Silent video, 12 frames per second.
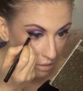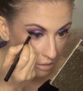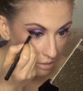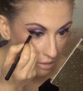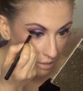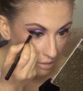
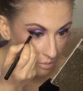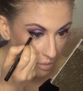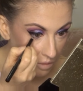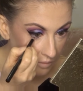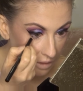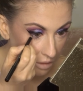I'd say it's
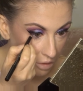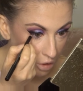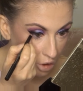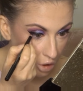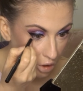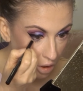more of like a
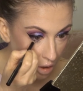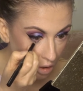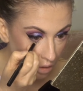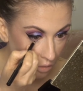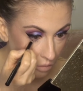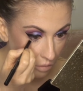
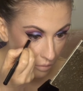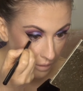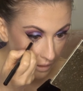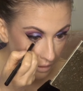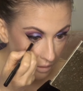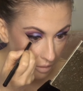charcoal
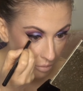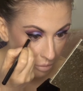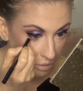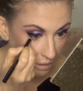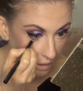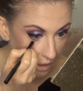grey than a
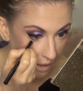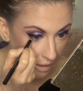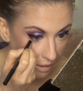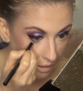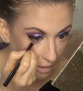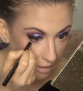
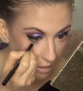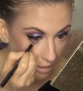black.